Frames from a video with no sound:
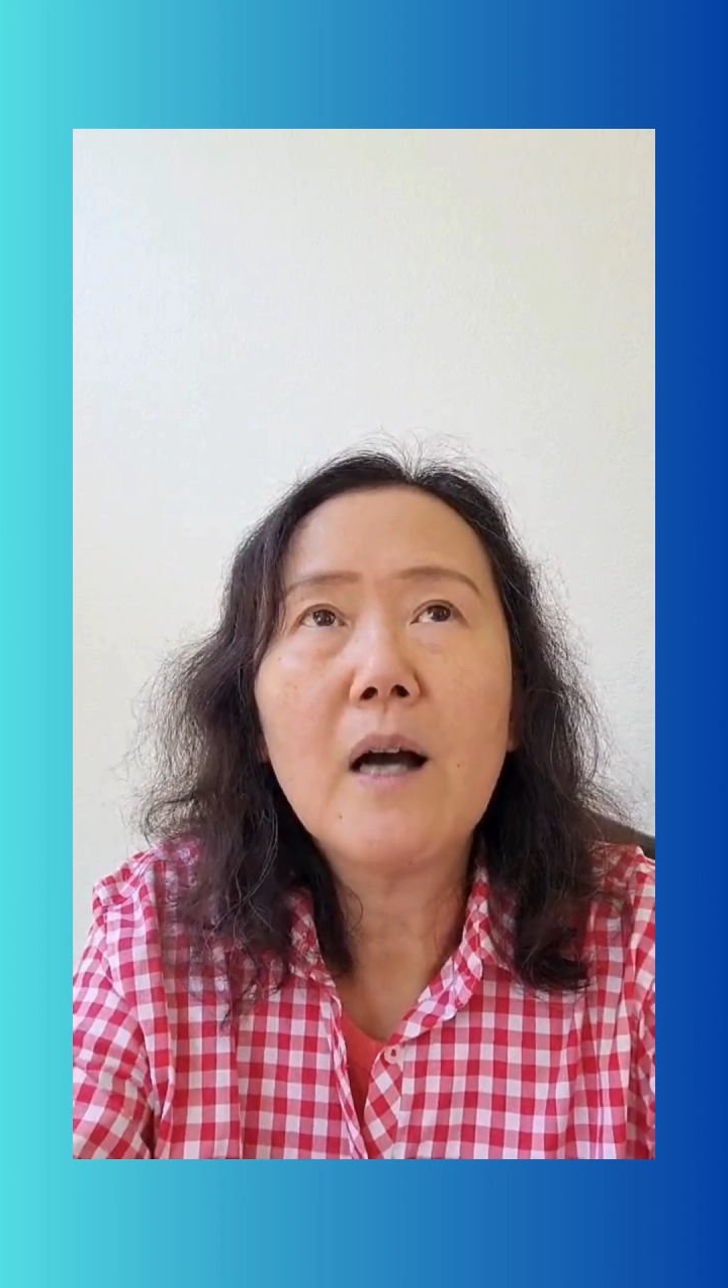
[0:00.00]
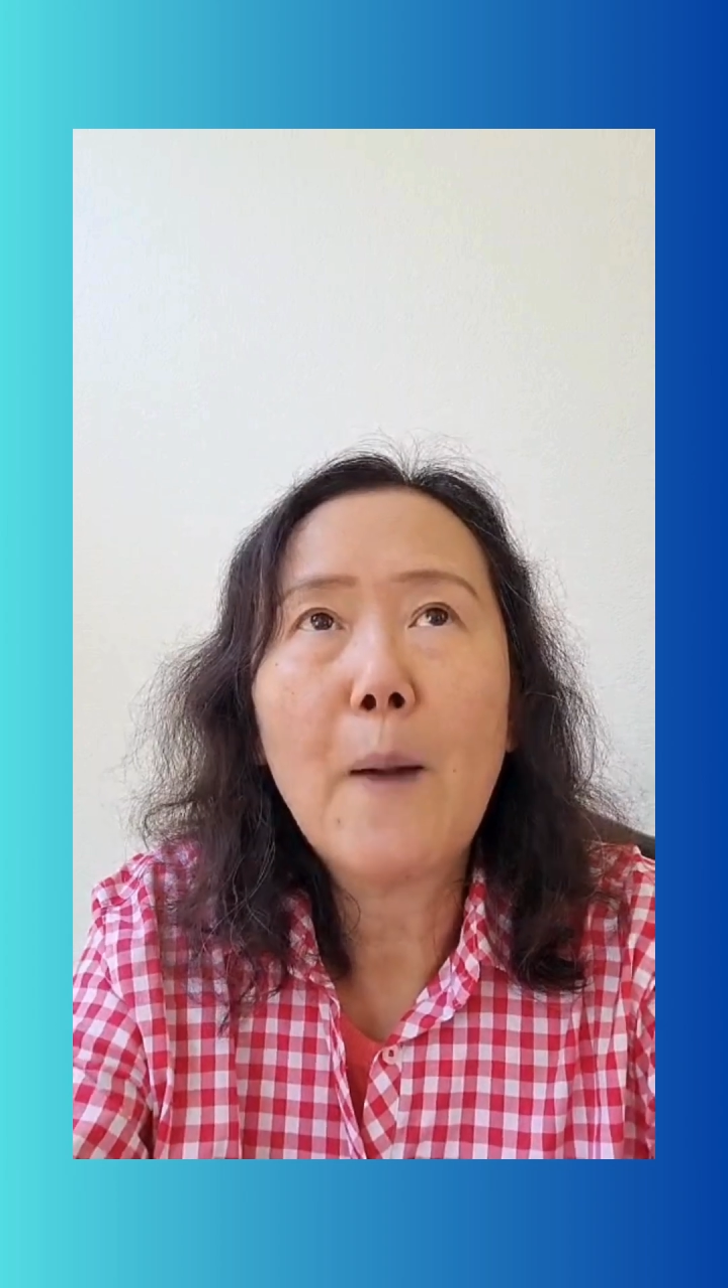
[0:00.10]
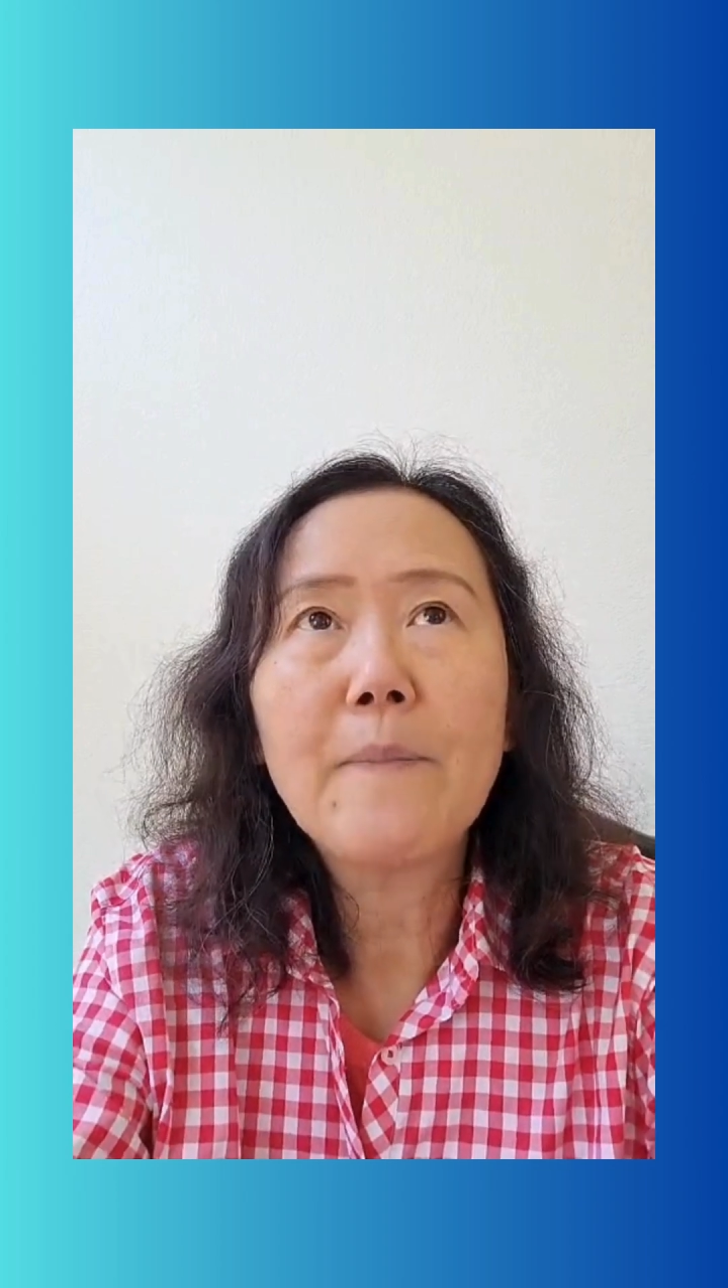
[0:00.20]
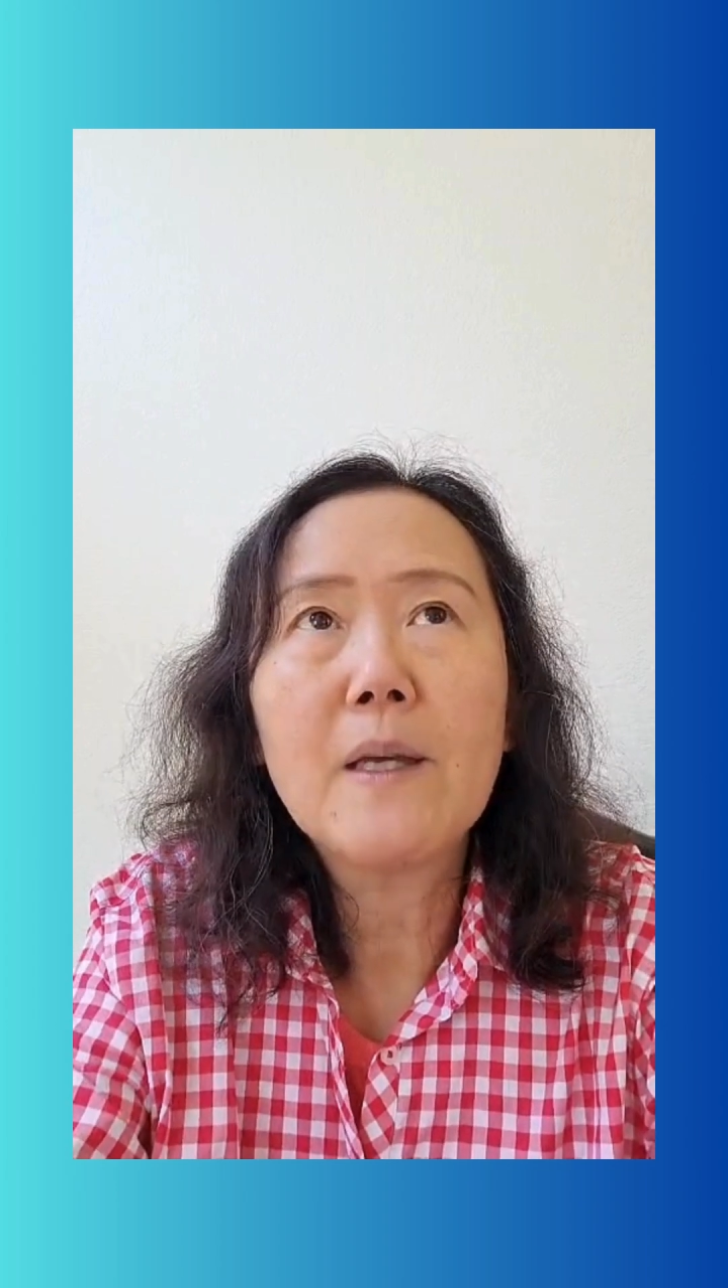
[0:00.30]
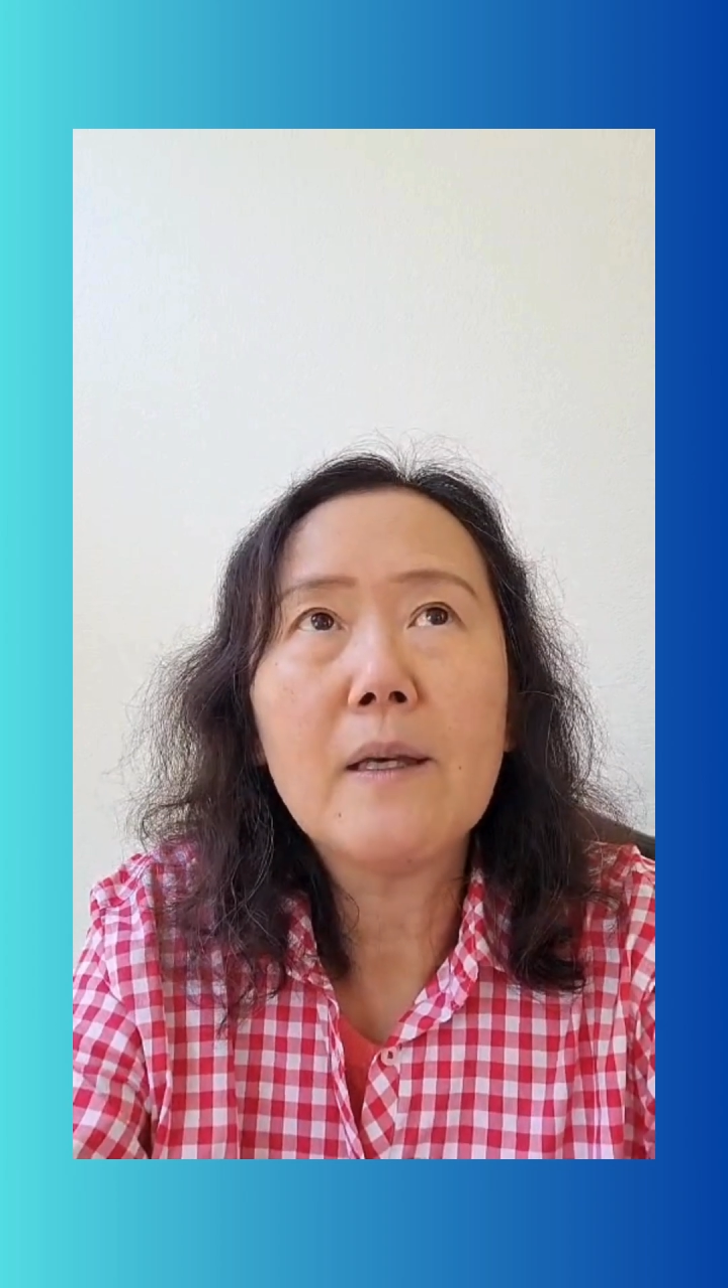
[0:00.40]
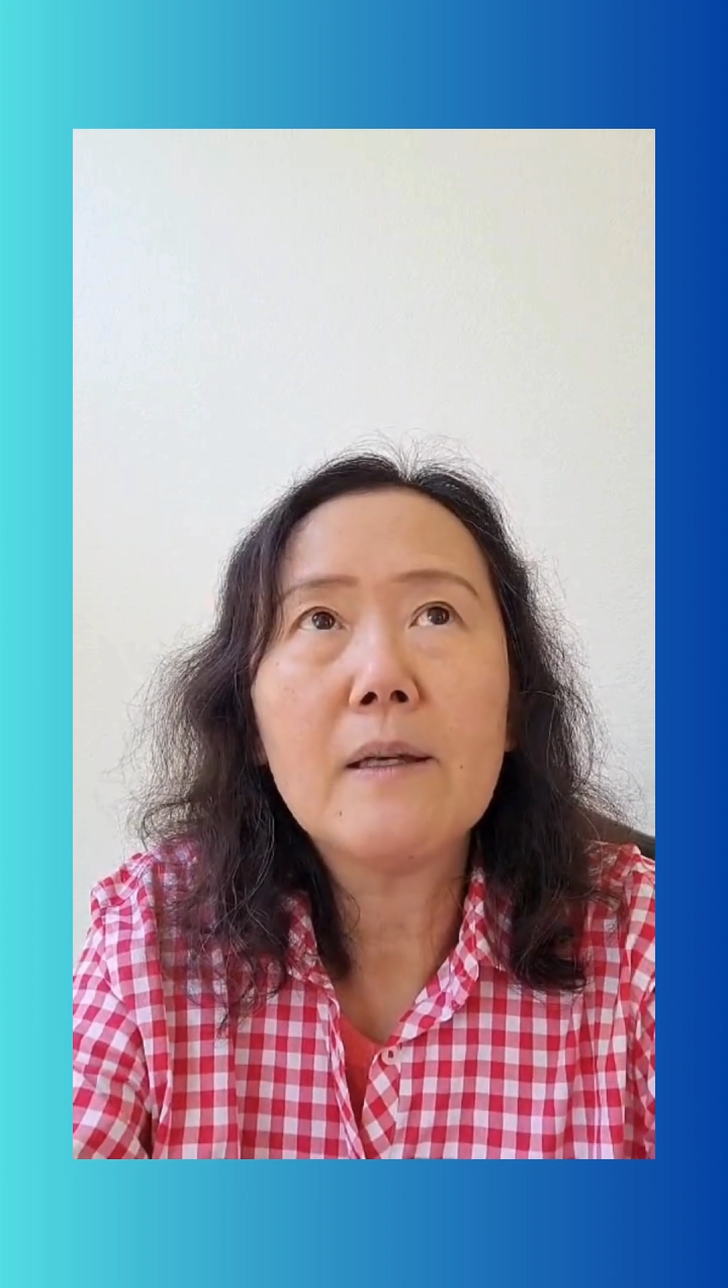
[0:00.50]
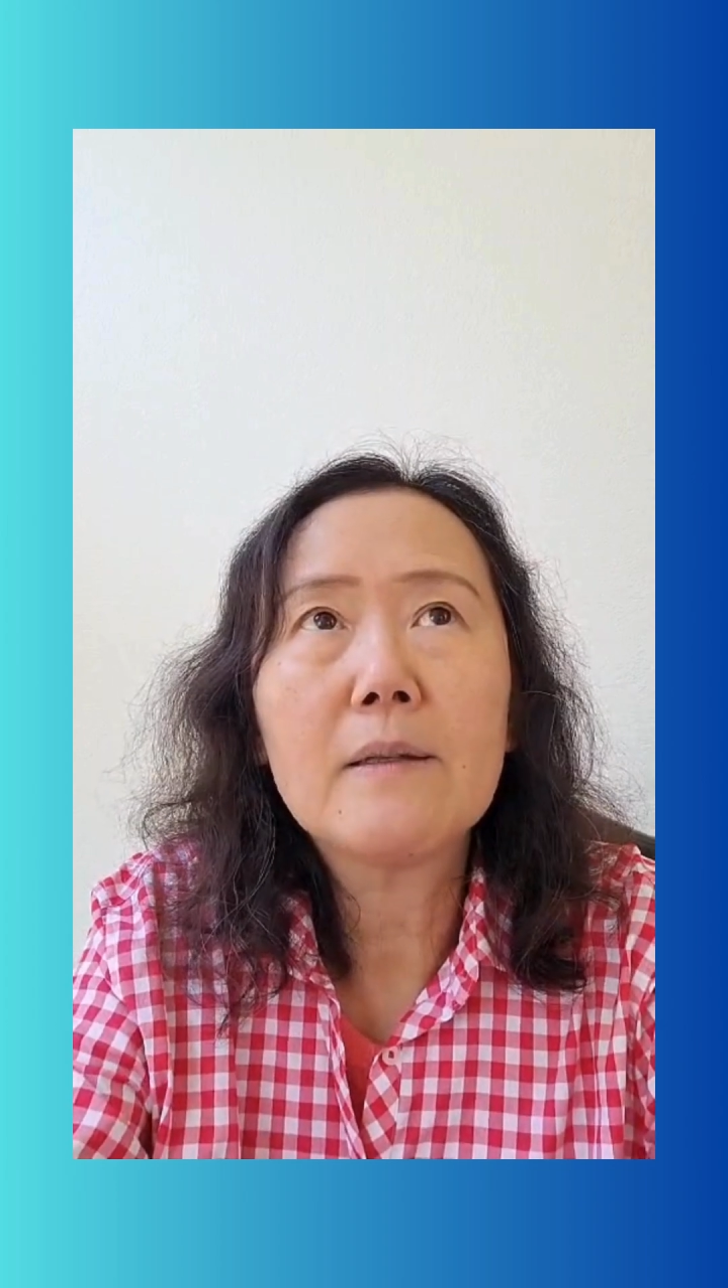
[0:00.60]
copy